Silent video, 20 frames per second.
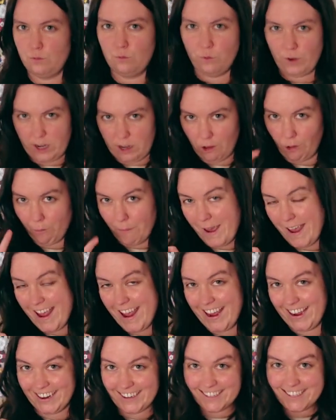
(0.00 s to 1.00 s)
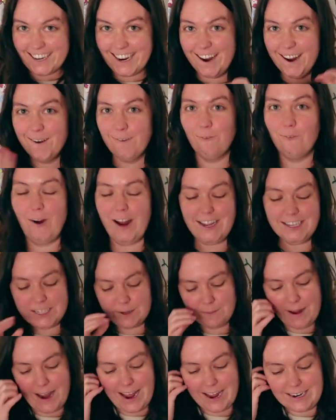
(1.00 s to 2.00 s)
real pant
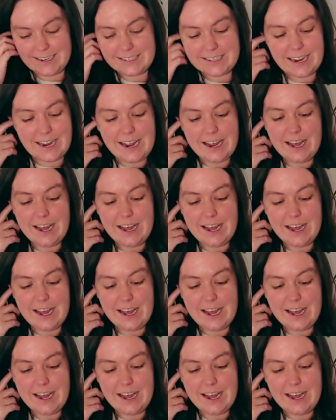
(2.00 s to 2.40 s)
waistband.